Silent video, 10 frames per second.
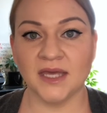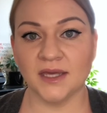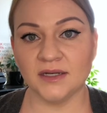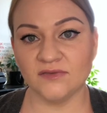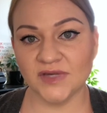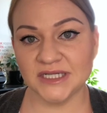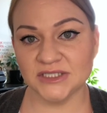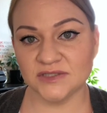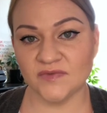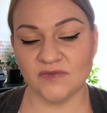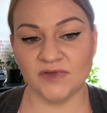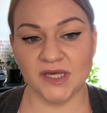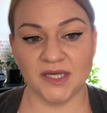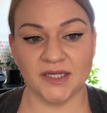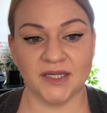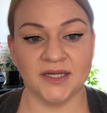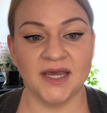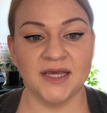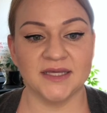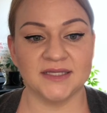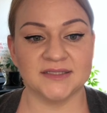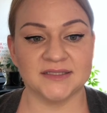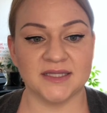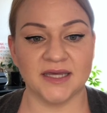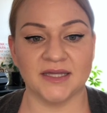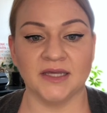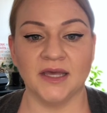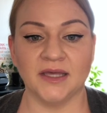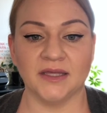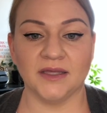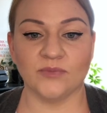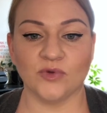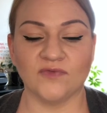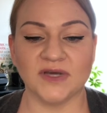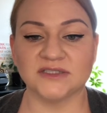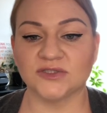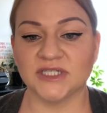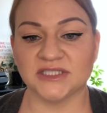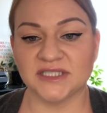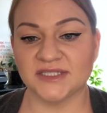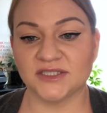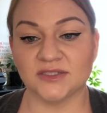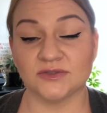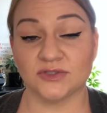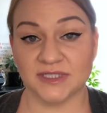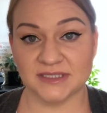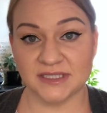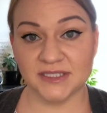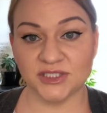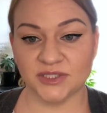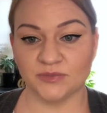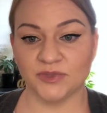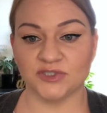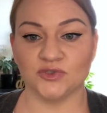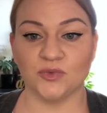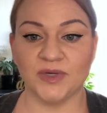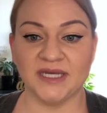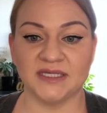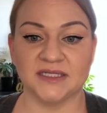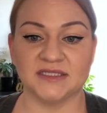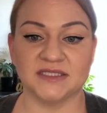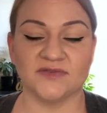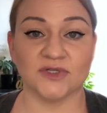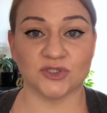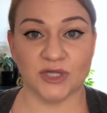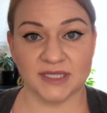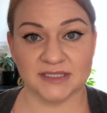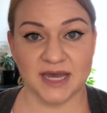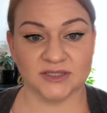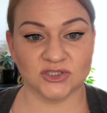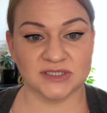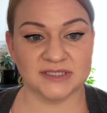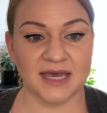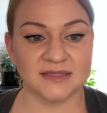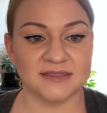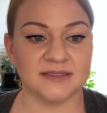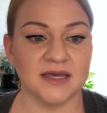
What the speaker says: An advantage of the VAN is that it provides translation between different transaction sets.